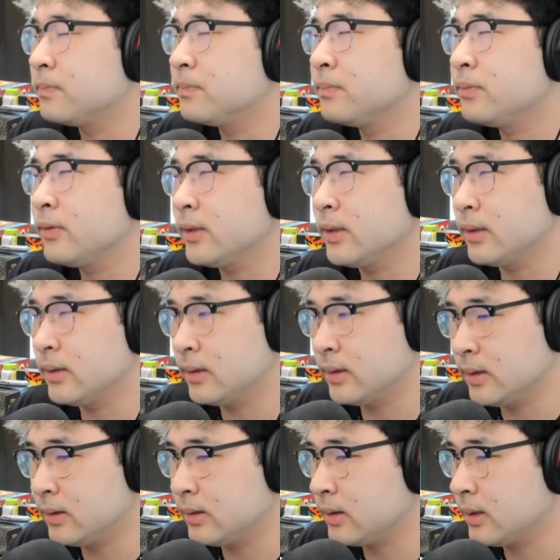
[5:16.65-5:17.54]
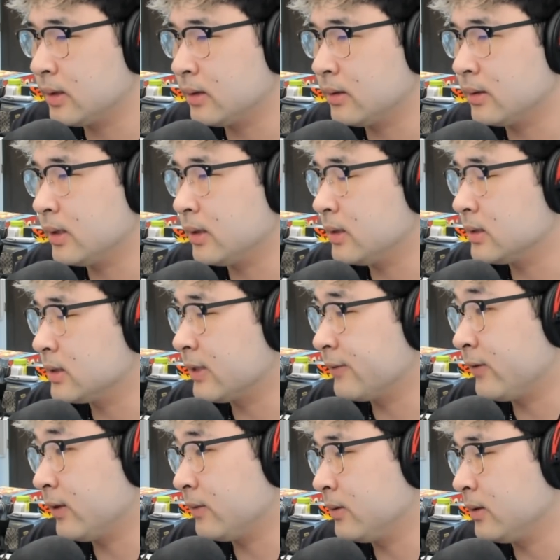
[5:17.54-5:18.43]
pretty good indicator that he has
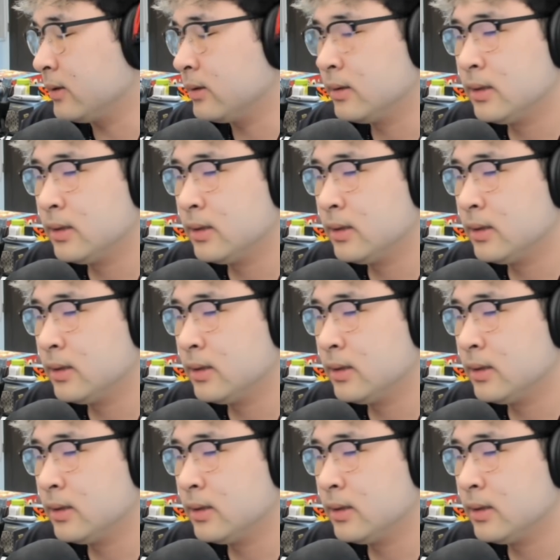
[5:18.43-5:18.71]
FIP.